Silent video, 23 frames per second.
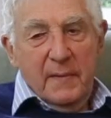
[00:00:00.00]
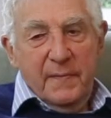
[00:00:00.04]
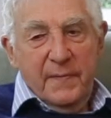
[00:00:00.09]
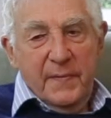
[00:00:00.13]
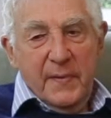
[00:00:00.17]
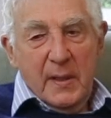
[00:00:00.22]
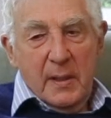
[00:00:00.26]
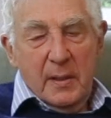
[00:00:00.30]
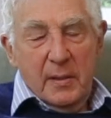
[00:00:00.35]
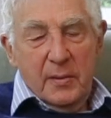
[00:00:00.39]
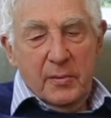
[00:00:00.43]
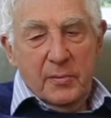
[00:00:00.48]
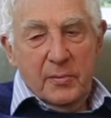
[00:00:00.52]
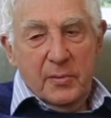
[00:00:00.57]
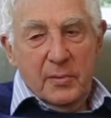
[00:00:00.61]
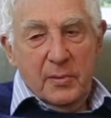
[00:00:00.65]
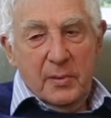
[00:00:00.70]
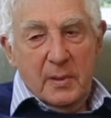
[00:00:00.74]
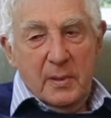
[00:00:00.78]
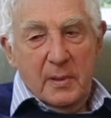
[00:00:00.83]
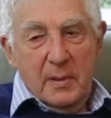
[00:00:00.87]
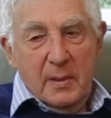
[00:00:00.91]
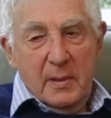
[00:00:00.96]
I
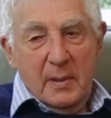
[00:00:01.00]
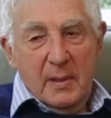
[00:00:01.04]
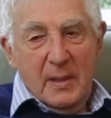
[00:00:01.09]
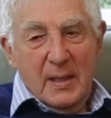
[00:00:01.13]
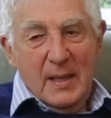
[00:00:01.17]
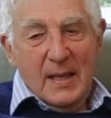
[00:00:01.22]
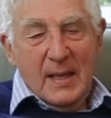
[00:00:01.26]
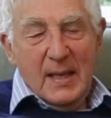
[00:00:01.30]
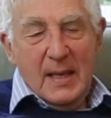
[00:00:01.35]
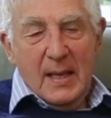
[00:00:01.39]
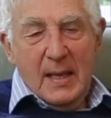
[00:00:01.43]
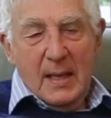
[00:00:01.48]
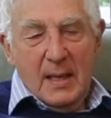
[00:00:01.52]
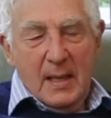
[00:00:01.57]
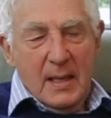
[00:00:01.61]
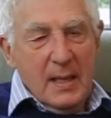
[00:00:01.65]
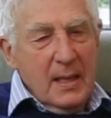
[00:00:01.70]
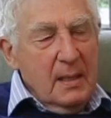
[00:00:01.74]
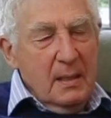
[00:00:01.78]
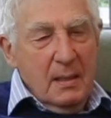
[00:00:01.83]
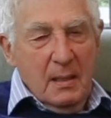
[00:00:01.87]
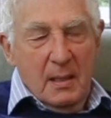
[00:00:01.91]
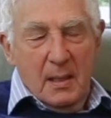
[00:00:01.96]
found
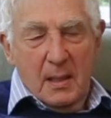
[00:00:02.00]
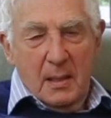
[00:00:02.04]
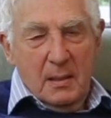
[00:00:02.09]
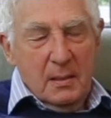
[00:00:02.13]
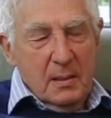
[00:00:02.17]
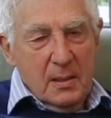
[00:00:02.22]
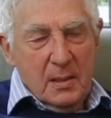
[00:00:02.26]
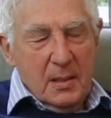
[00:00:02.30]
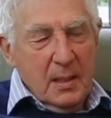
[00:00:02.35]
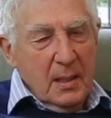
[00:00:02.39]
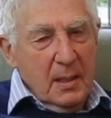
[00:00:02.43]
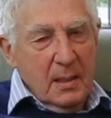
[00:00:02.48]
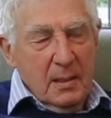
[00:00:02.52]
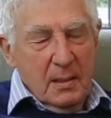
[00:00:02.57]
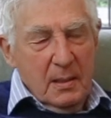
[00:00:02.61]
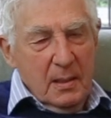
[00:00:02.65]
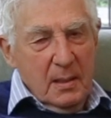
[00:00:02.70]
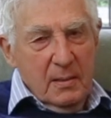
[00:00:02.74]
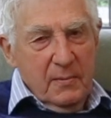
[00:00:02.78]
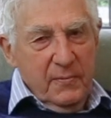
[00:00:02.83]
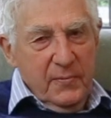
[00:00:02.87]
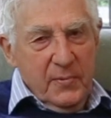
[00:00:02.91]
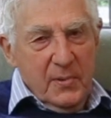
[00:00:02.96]
any
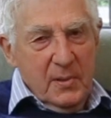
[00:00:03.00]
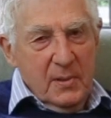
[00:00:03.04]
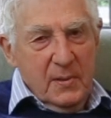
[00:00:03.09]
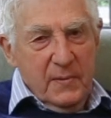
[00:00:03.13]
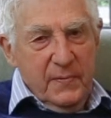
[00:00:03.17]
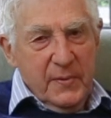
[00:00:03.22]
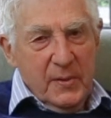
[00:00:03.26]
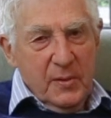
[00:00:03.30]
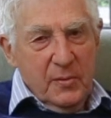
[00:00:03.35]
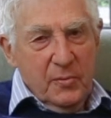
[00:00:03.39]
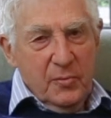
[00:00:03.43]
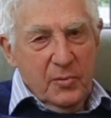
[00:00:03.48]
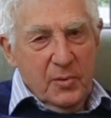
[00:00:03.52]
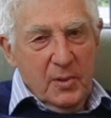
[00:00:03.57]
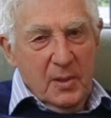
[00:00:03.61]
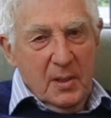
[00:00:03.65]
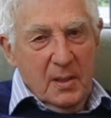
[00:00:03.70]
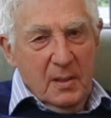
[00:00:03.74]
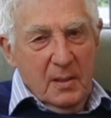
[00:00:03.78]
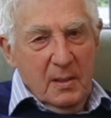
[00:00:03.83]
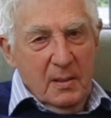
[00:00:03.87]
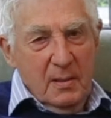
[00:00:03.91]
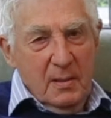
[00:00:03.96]
understanding of the difficulty.